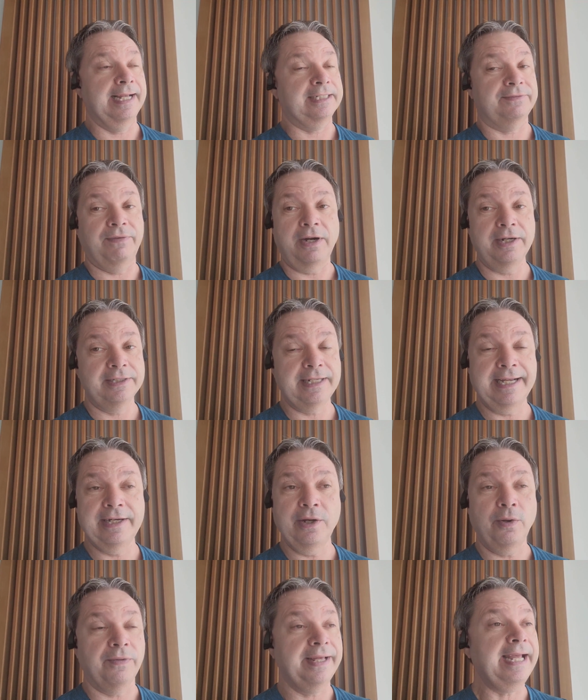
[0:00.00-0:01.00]
as far as I
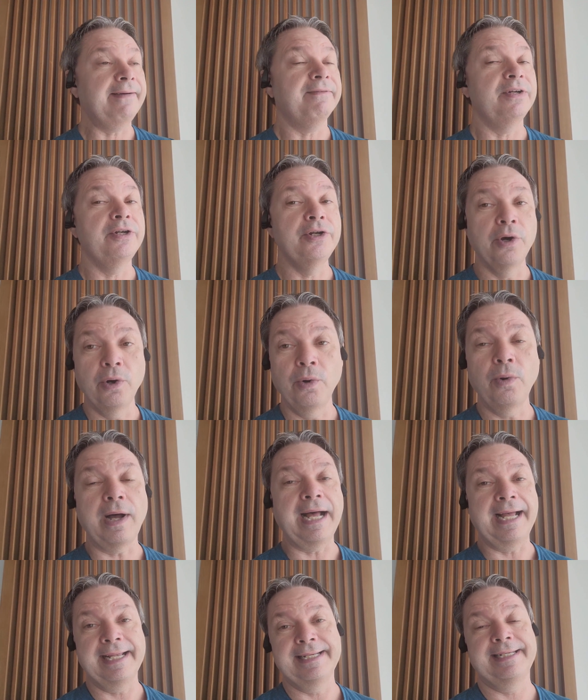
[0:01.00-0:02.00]
know, they have no
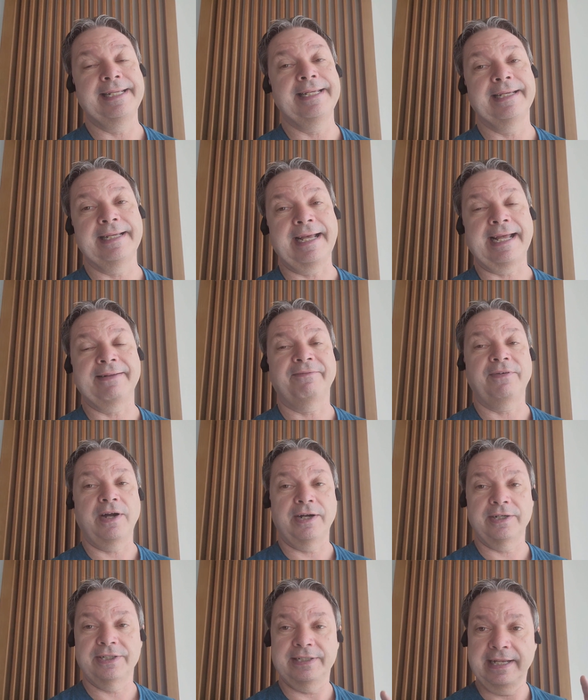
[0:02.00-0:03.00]
idea as
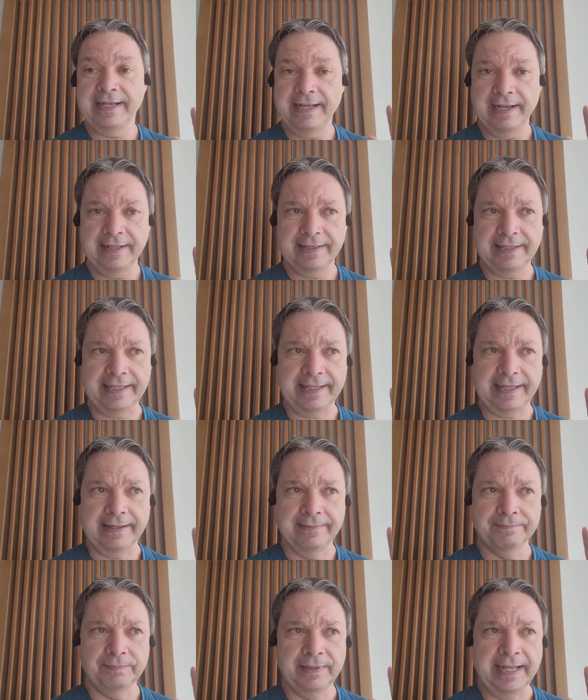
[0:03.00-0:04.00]
far as the
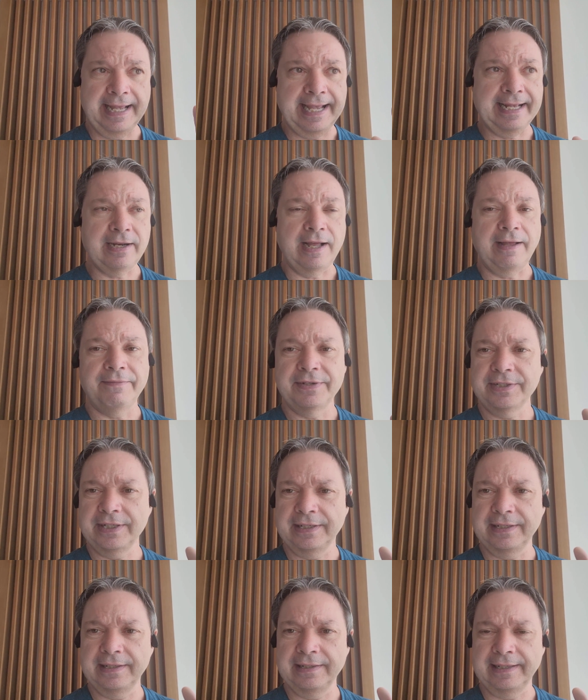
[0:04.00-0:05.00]
head office
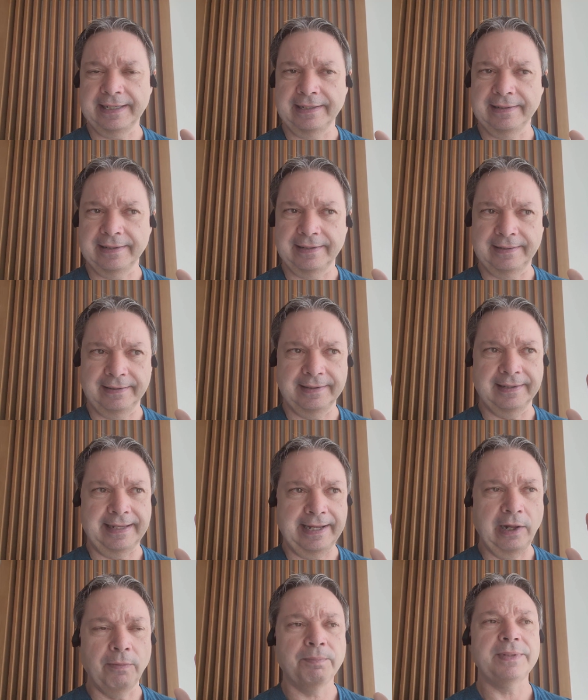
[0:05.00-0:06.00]
and the, like the, the
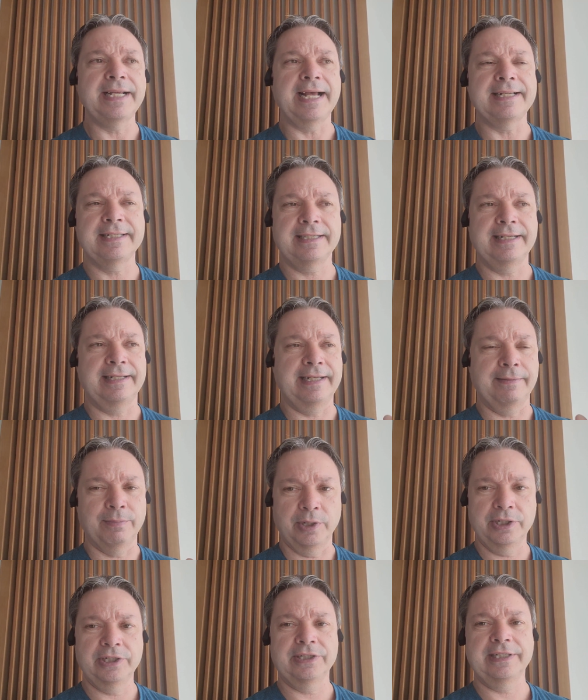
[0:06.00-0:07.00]
help desk and the
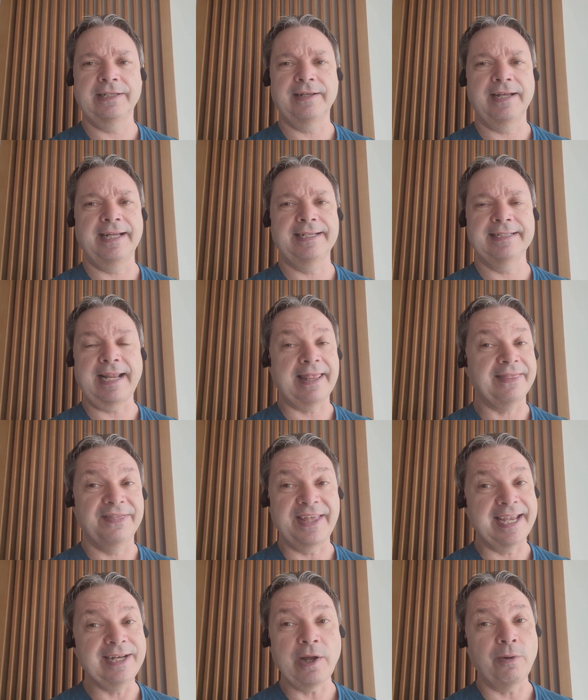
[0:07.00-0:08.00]
emergency lines,
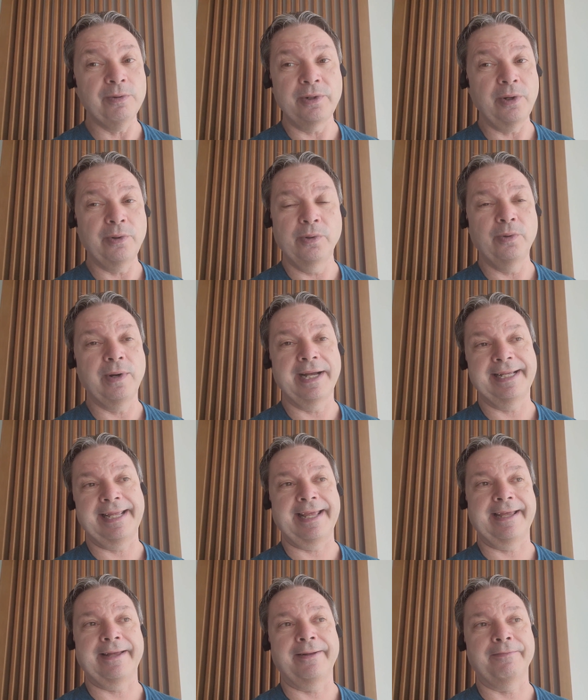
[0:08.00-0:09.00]
they don't know who I
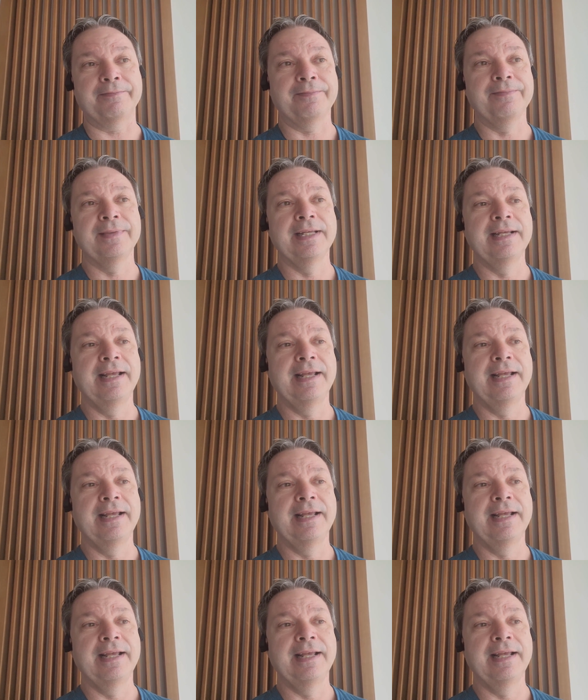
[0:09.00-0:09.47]
am.